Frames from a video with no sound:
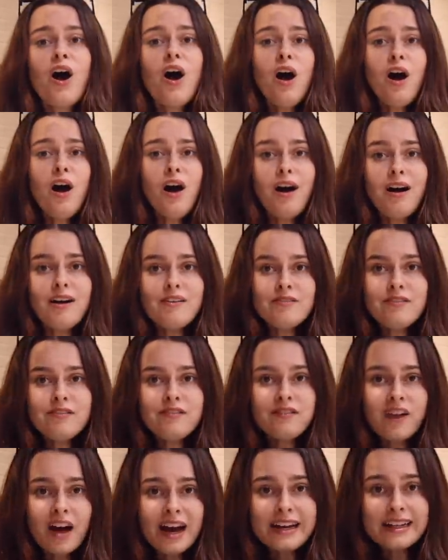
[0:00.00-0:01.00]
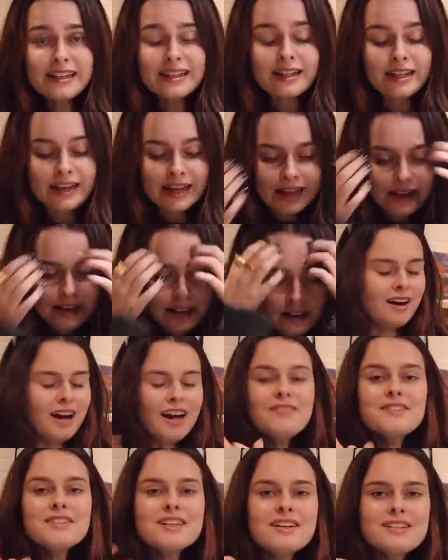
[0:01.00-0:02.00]
Ah, oh, and finally,
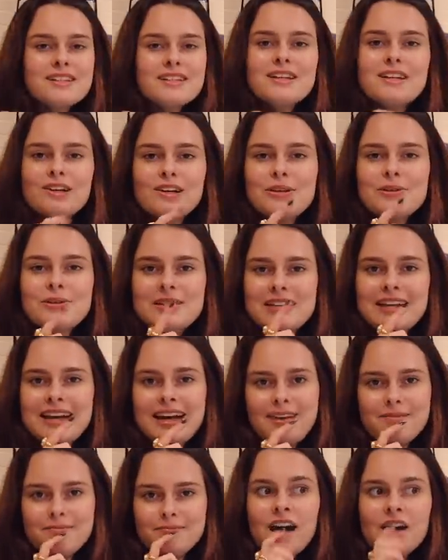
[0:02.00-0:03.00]
I've started eating gluten again.